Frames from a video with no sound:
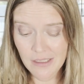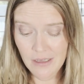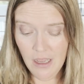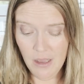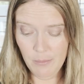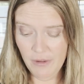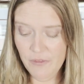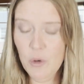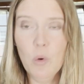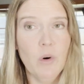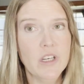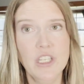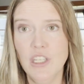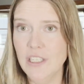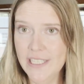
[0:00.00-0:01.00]
Of
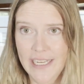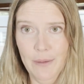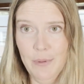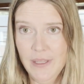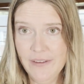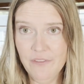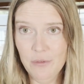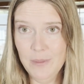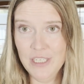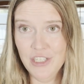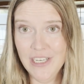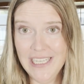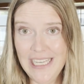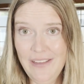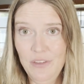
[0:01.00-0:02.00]
course, you could take with the information
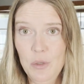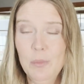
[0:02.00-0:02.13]
I gave you,